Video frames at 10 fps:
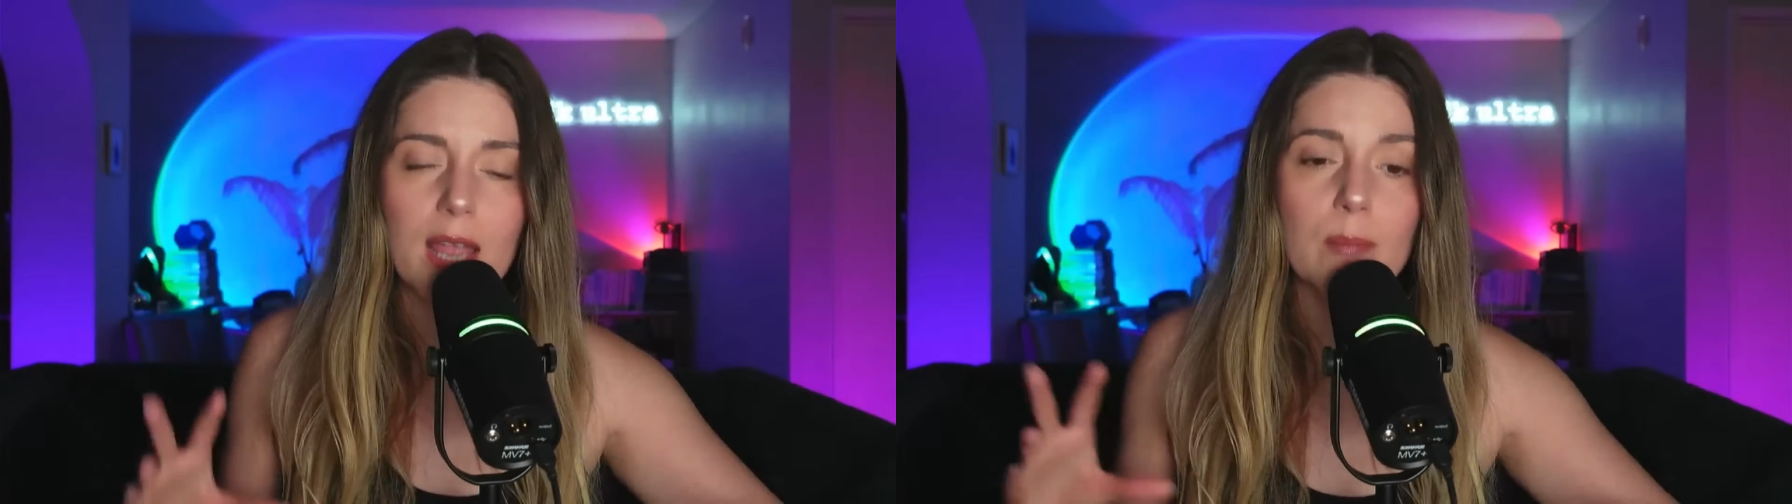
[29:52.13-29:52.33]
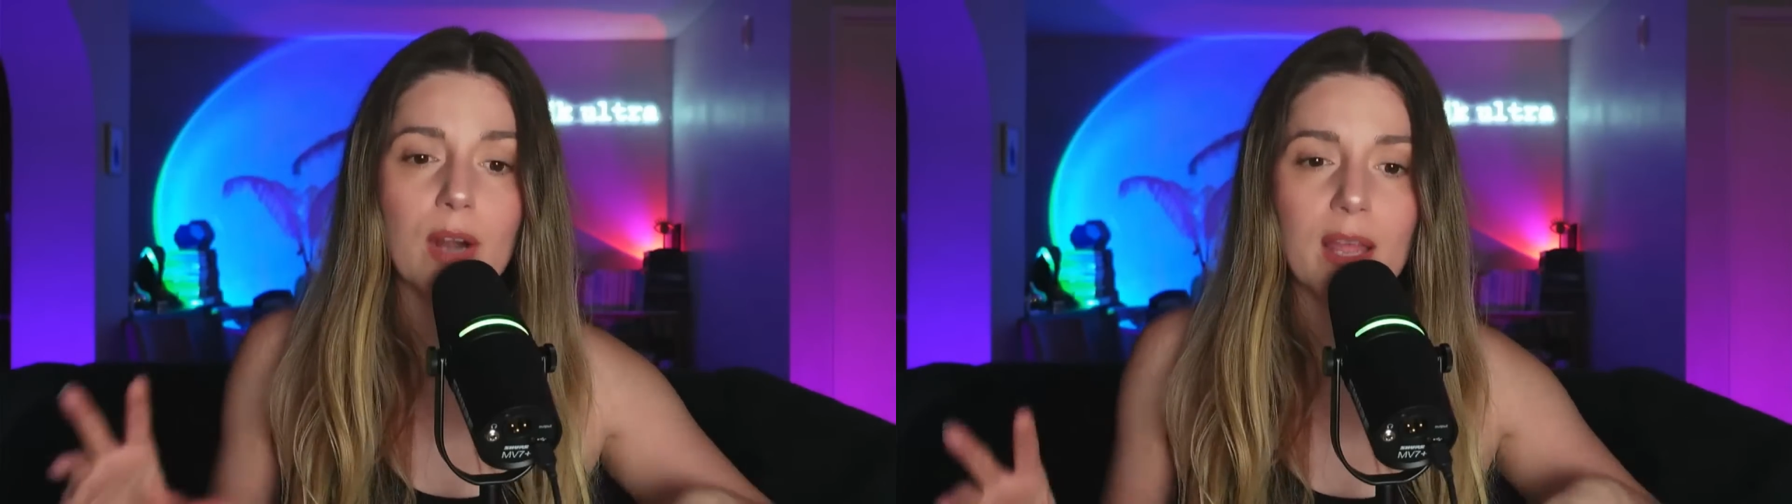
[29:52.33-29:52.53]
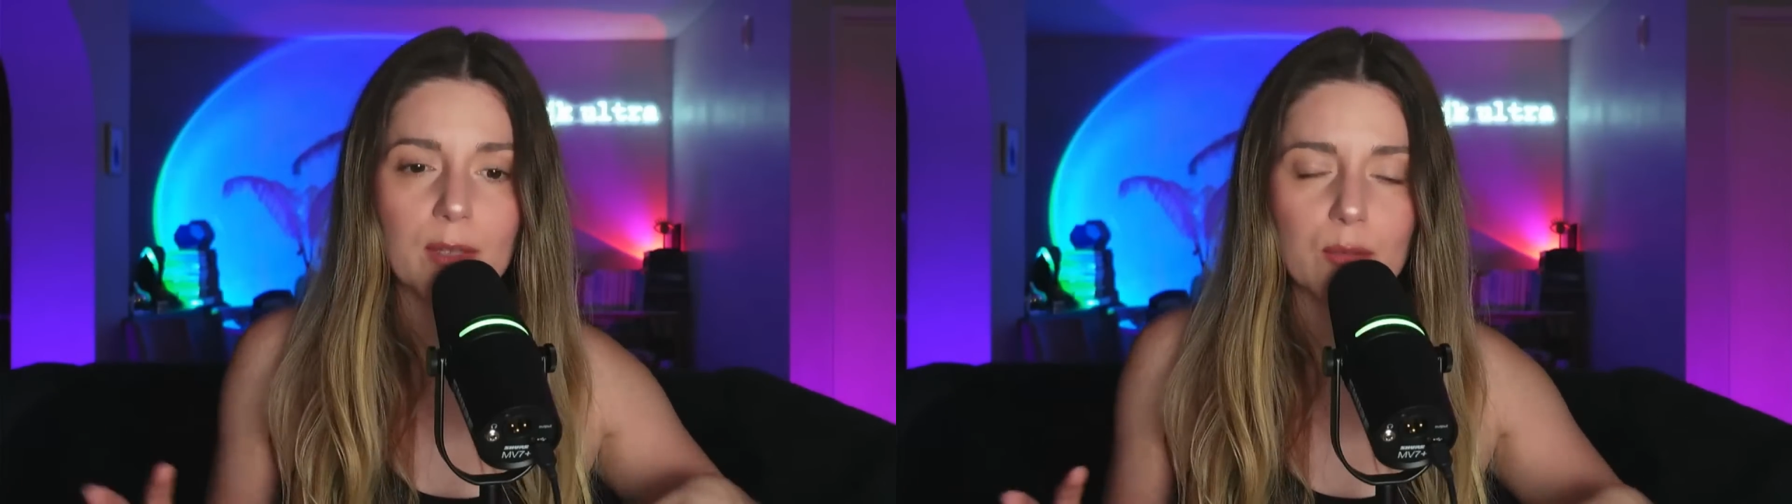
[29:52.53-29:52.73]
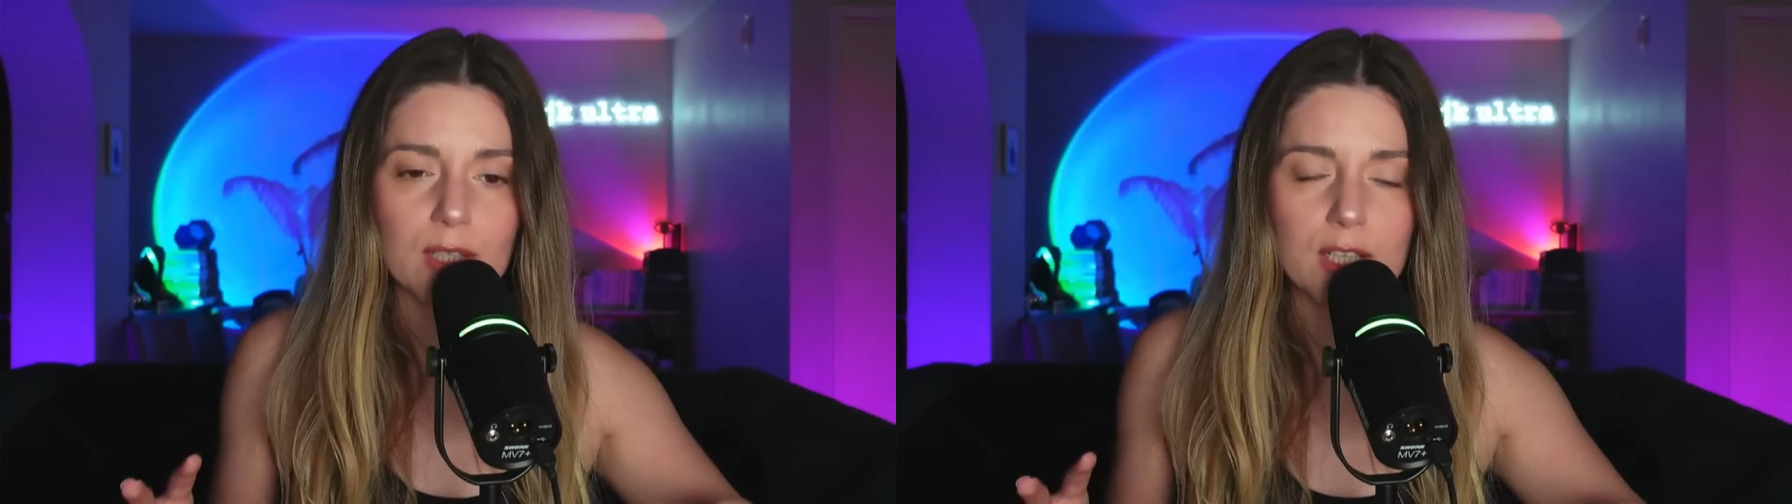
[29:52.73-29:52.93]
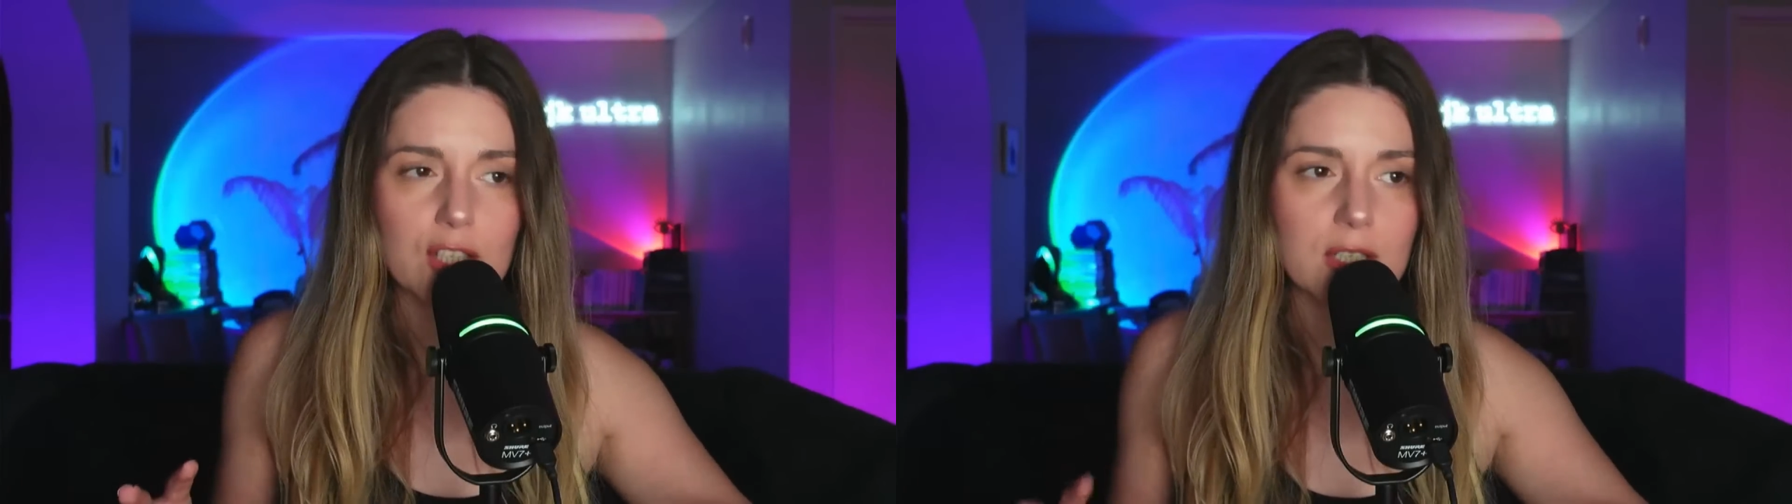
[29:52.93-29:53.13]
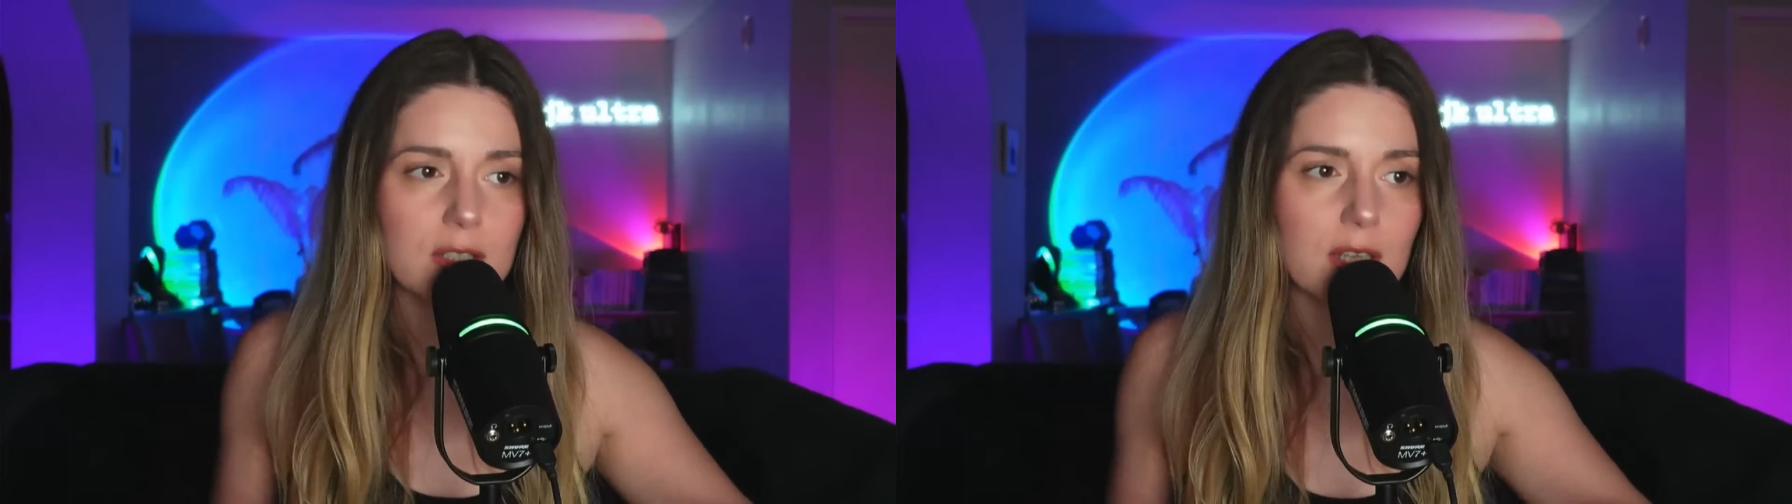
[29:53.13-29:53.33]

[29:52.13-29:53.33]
Abrahamic religions.